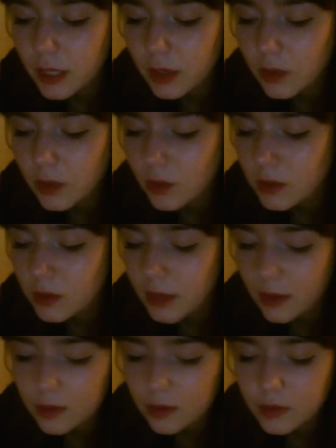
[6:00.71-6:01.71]
called
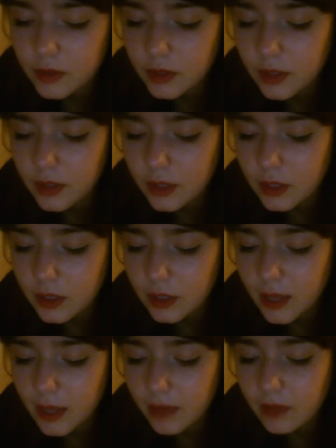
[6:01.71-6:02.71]
out, in
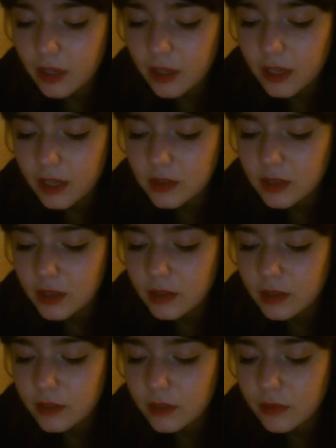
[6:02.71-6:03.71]
heavily
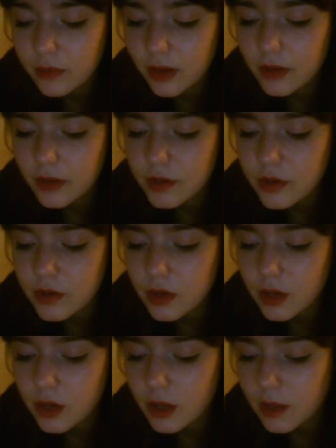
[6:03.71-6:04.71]
accented French,
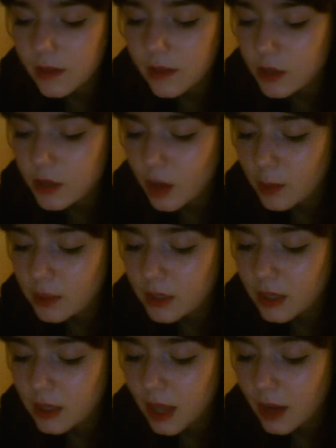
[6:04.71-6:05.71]
the adopted
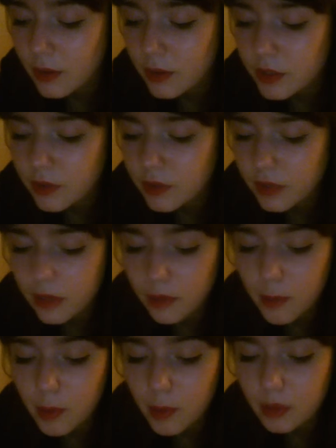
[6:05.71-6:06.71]
language of the
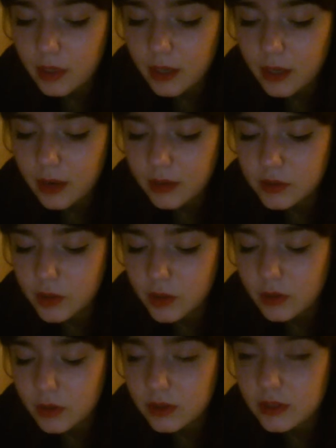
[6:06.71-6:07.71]
Eremonian
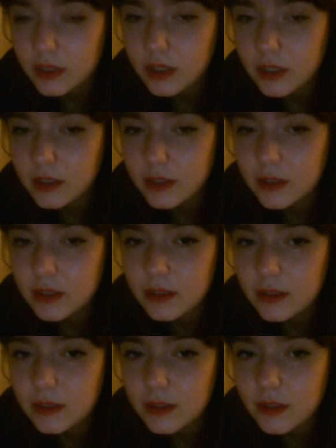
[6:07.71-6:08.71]
aristocracy,
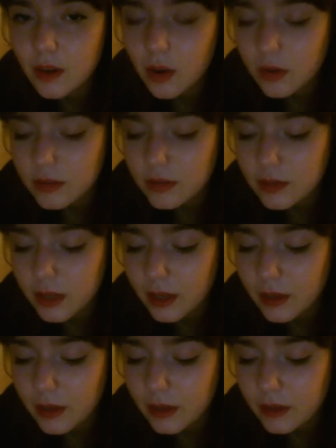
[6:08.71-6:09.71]
"Entrez."